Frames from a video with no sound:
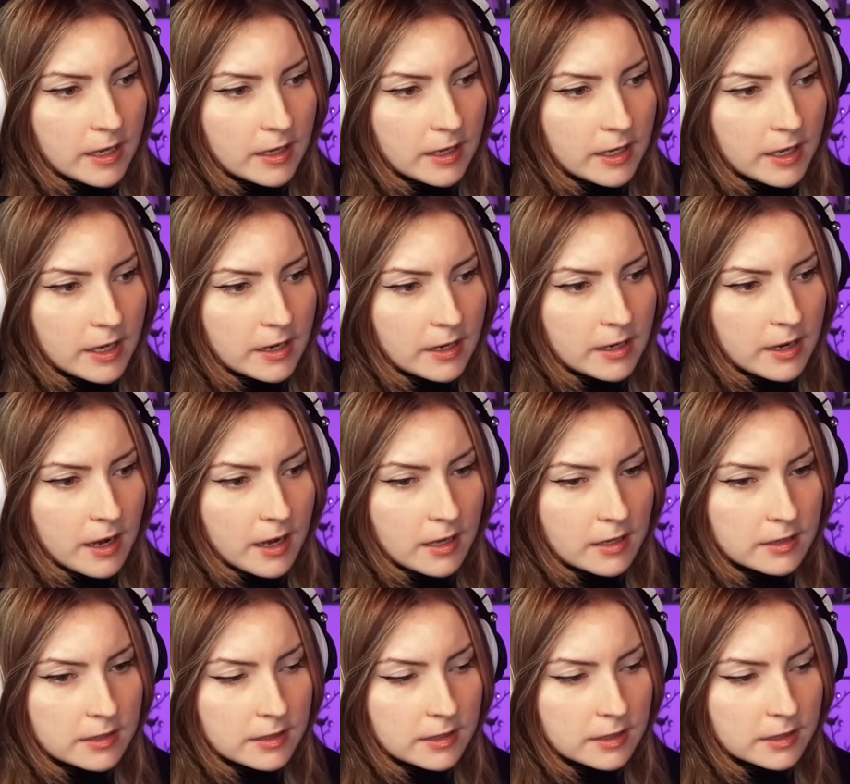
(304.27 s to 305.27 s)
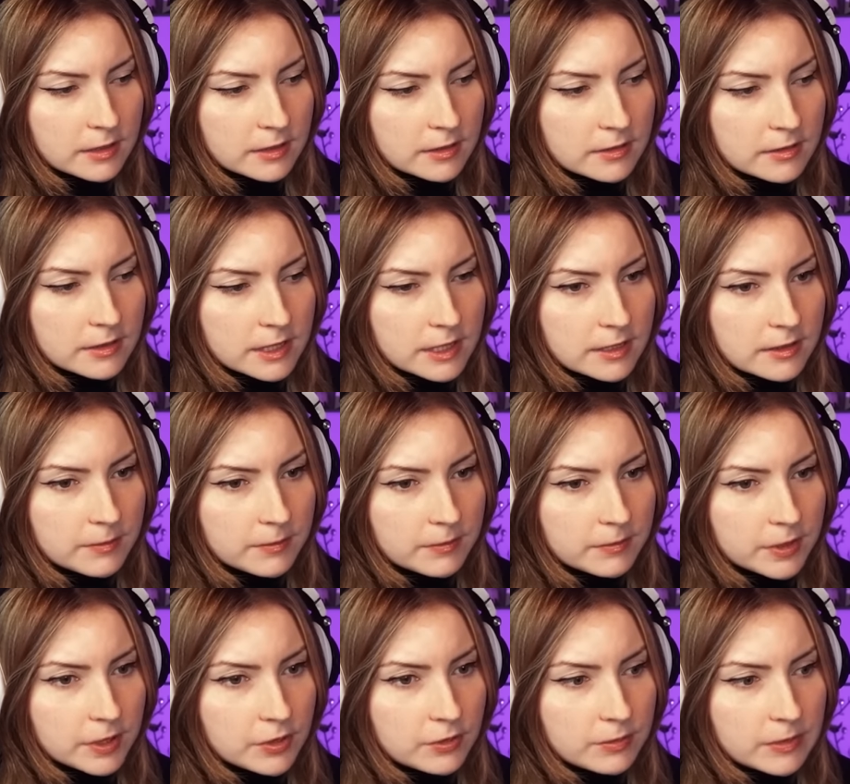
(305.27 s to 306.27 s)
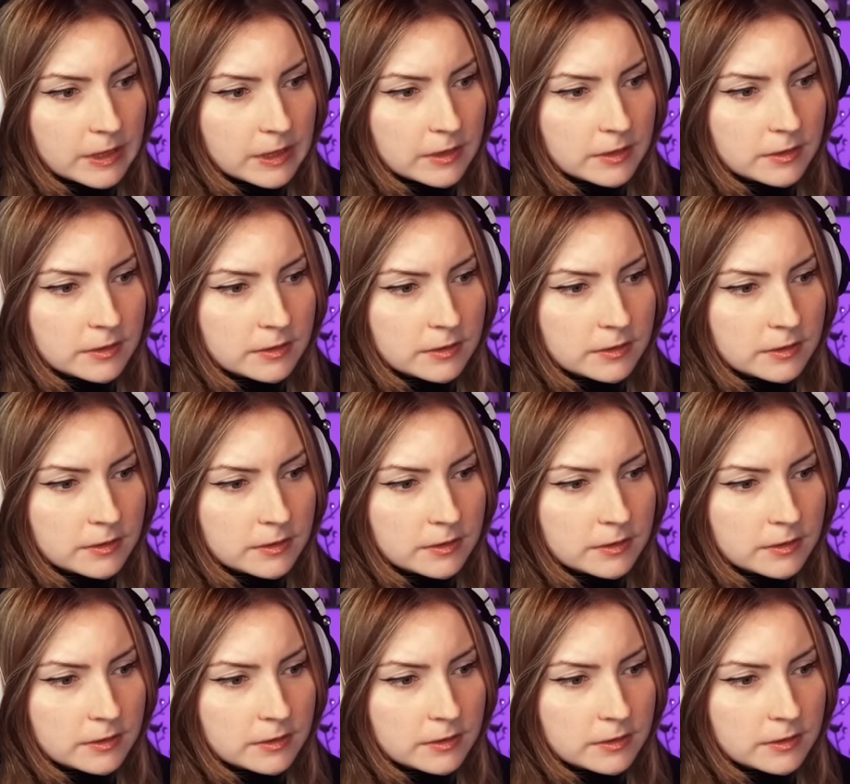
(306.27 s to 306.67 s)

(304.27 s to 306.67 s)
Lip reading: anaconda eat a human?